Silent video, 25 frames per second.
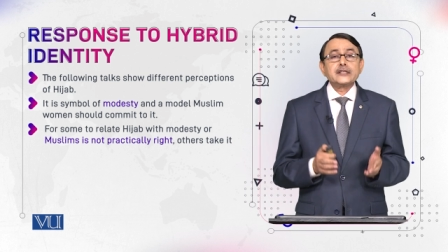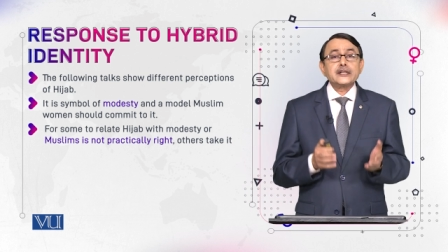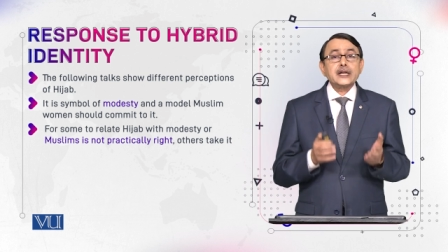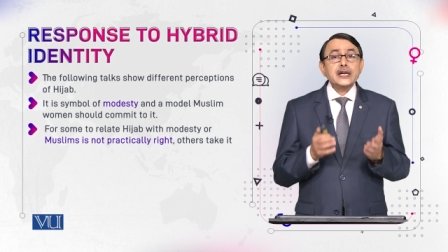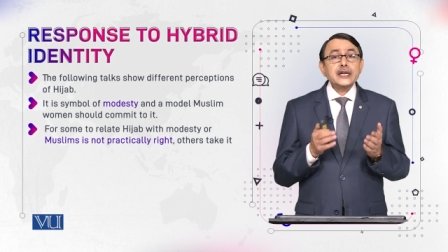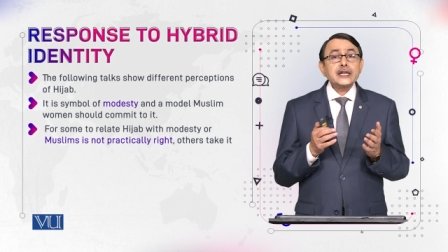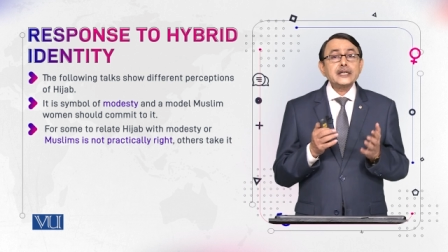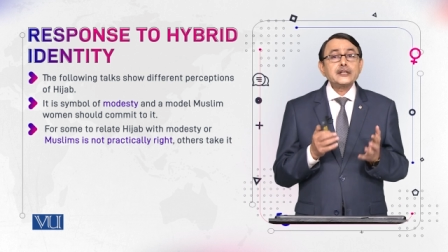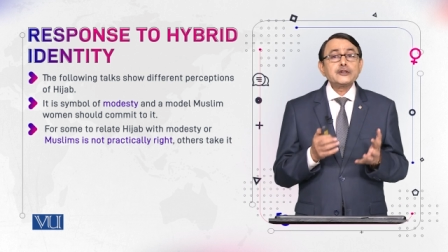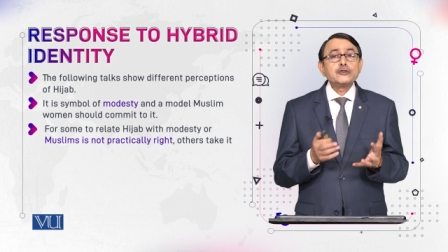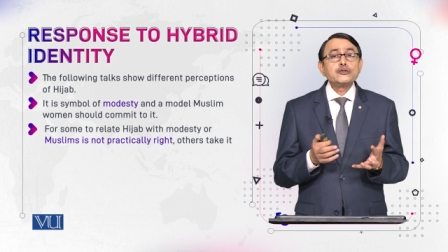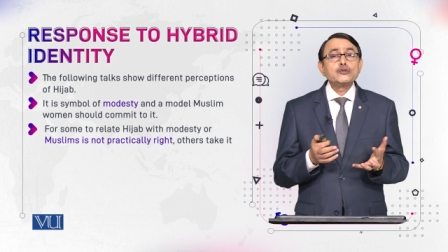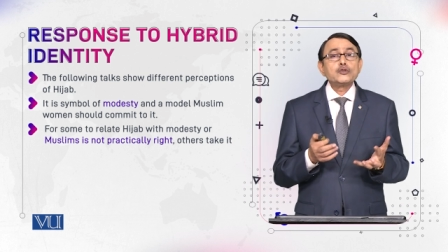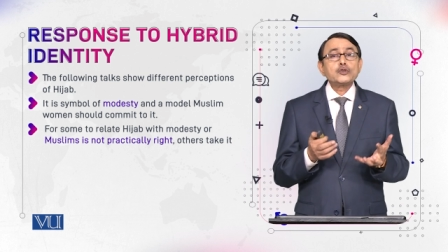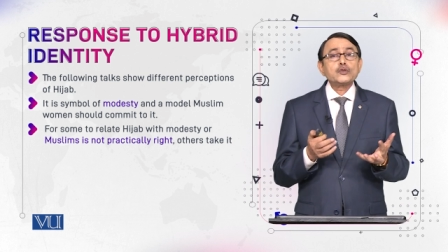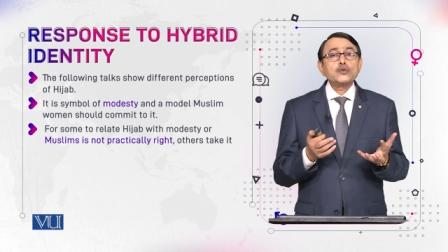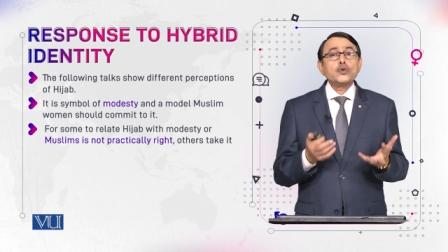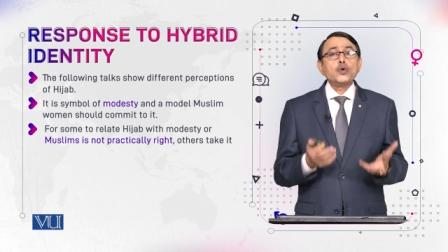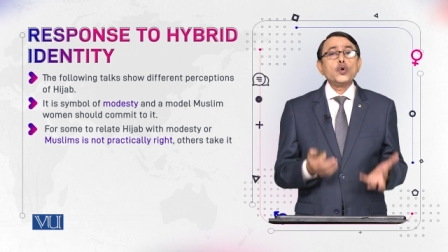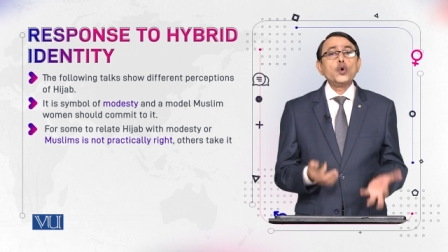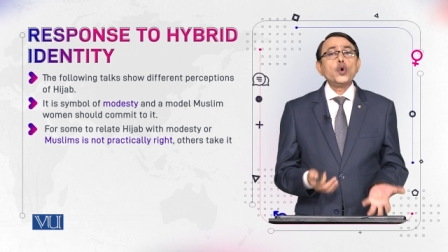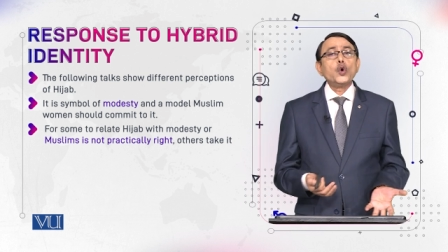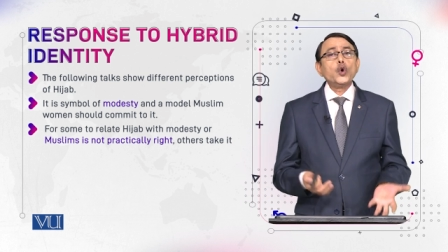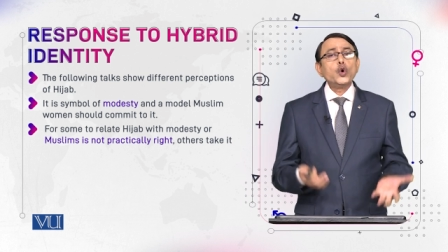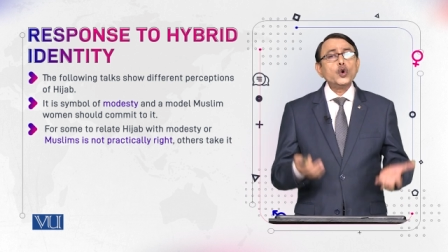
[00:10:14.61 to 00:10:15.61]
write your
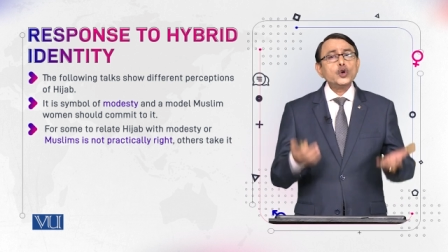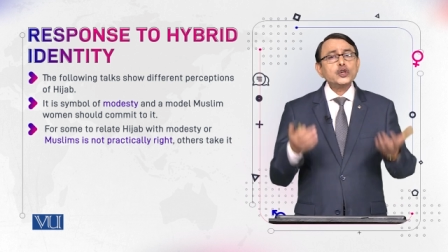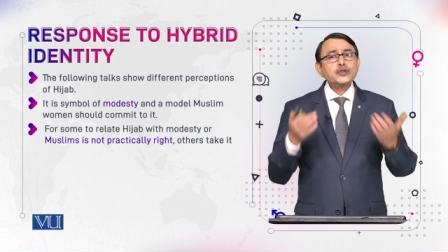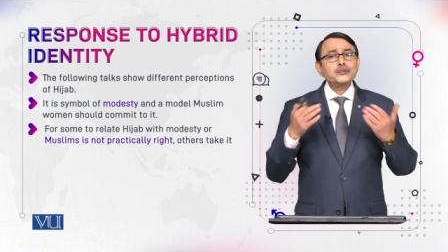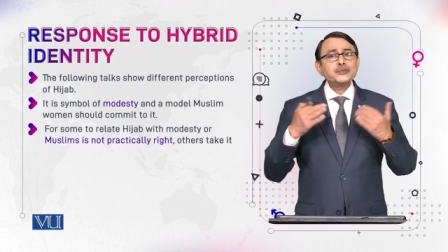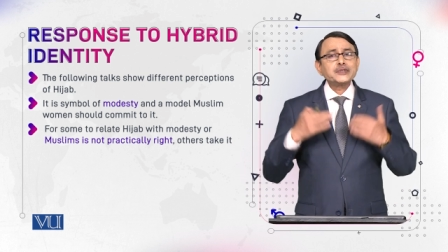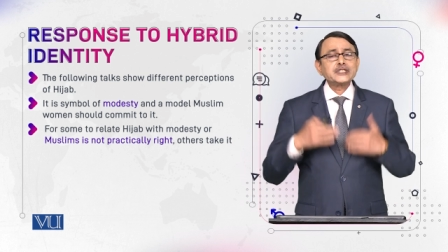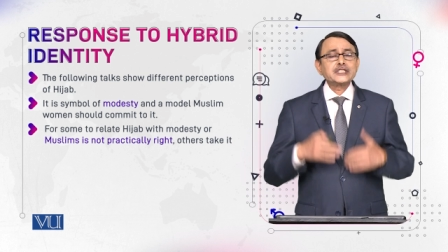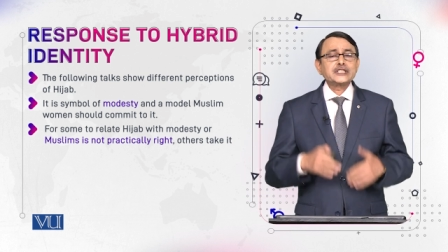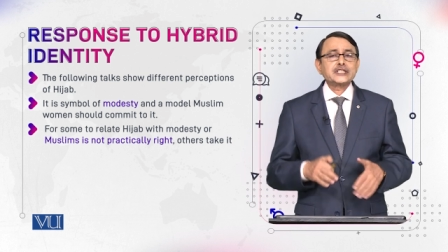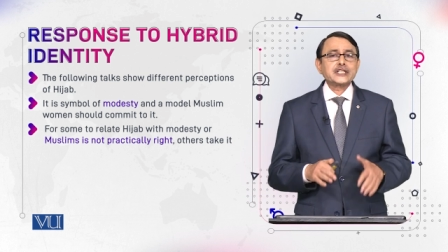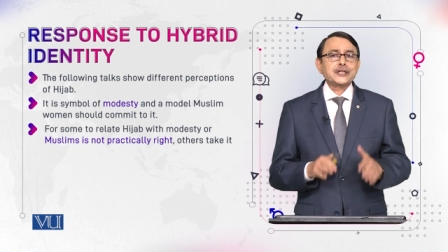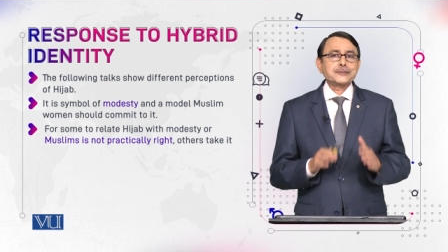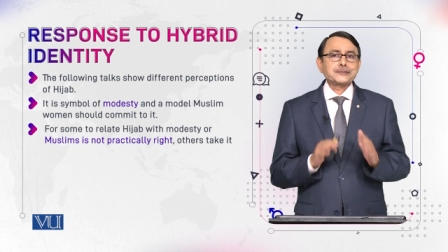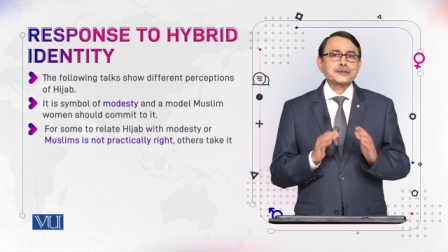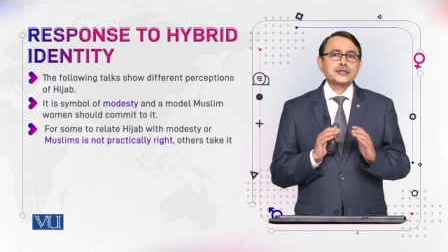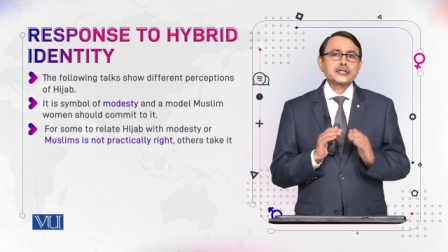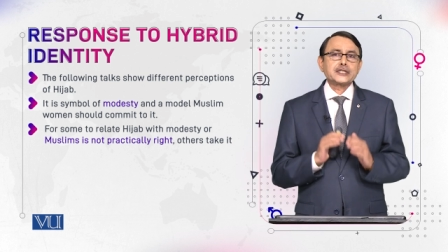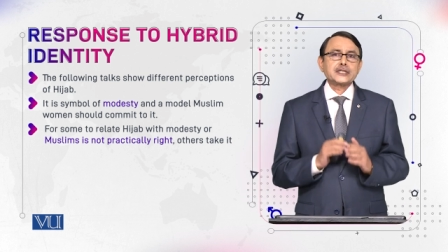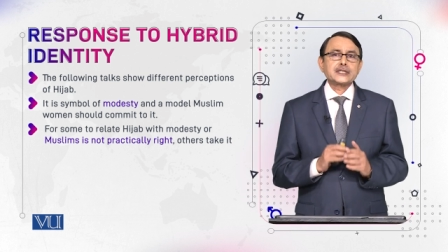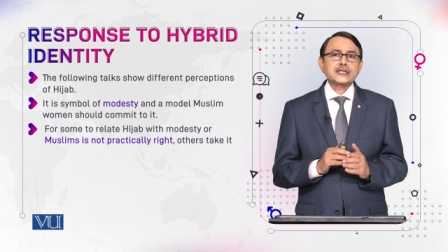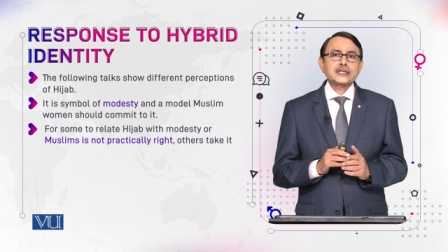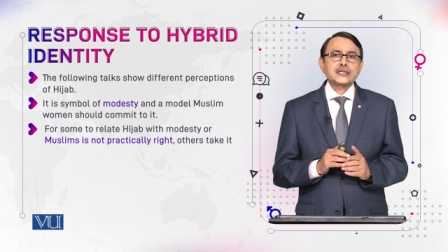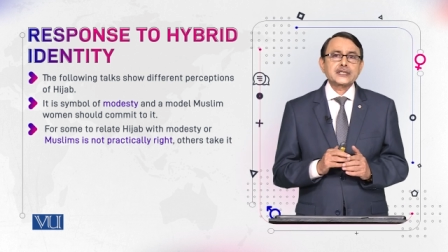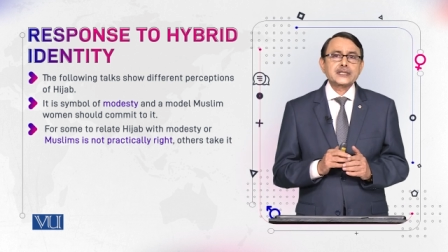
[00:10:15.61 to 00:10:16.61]
own
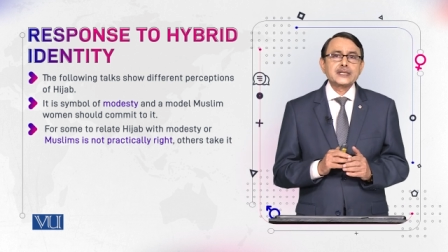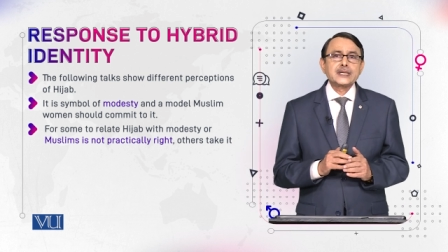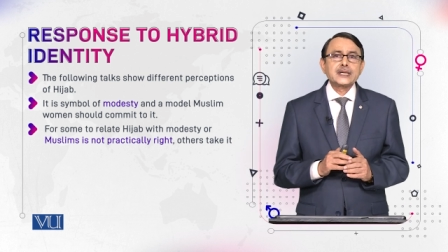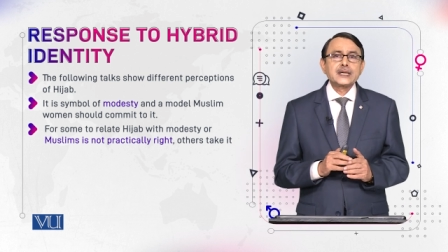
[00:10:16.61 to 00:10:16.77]
perceptions.